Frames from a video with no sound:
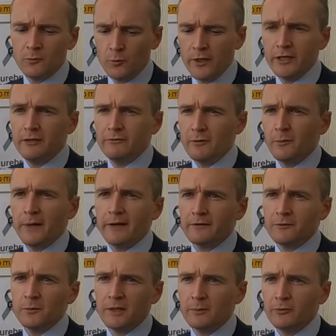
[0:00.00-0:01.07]
where you've
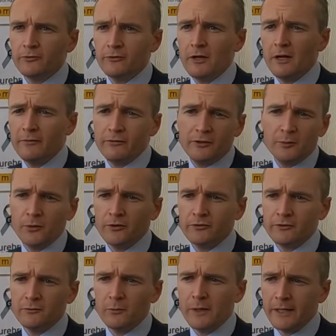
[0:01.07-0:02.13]
impacted people's lives in a
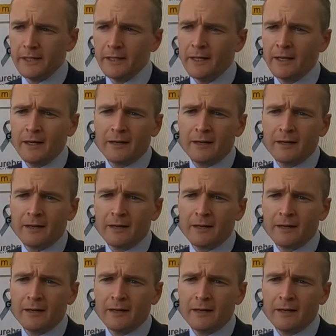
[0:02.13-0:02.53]
positive way.